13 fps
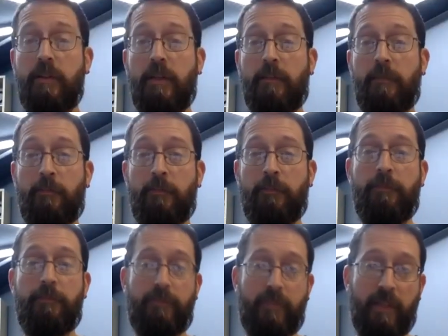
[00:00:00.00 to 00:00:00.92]
Yeah.
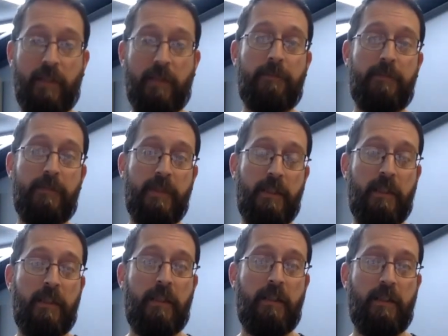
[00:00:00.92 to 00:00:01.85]
Yep.
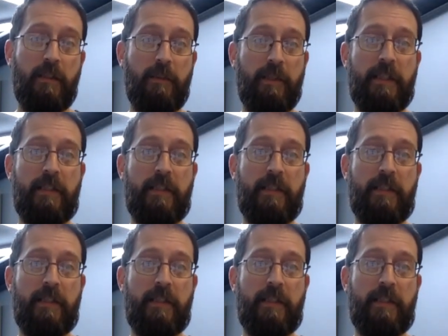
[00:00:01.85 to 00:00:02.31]
I mean,